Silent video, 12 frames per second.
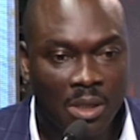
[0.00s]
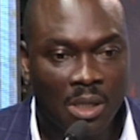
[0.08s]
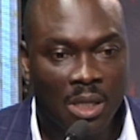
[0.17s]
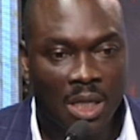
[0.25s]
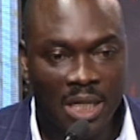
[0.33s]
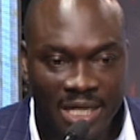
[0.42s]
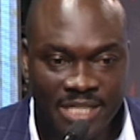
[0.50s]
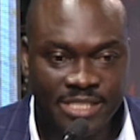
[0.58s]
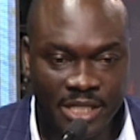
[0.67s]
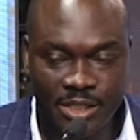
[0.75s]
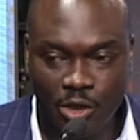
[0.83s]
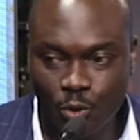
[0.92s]
Let us
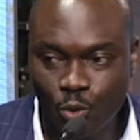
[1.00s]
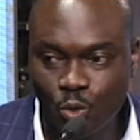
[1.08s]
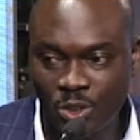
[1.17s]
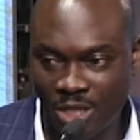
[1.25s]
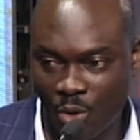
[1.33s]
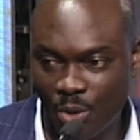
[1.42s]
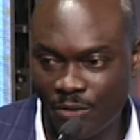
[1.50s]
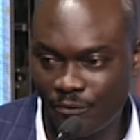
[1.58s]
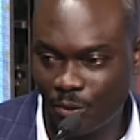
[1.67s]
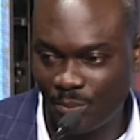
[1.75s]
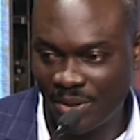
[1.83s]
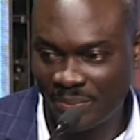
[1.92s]
take the rules away
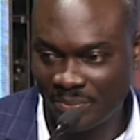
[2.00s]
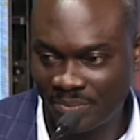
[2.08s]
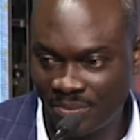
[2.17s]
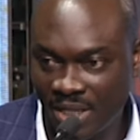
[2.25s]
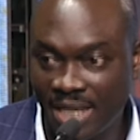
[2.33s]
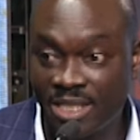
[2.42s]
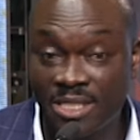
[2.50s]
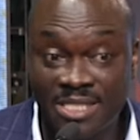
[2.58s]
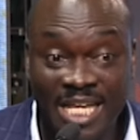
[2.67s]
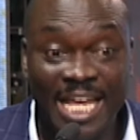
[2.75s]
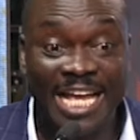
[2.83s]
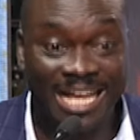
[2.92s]
from them. It
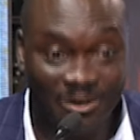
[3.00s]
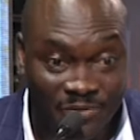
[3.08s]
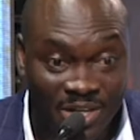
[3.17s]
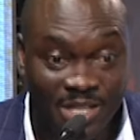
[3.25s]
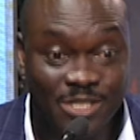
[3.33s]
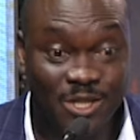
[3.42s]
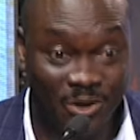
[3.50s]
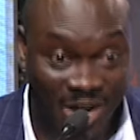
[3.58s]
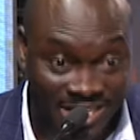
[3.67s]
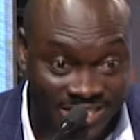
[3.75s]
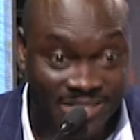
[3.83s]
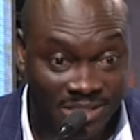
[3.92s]
is a governance
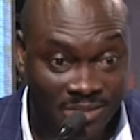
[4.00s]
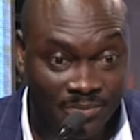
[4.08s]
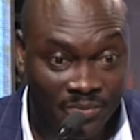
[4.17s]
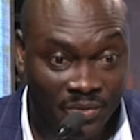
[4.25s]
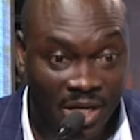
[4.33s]
crisis.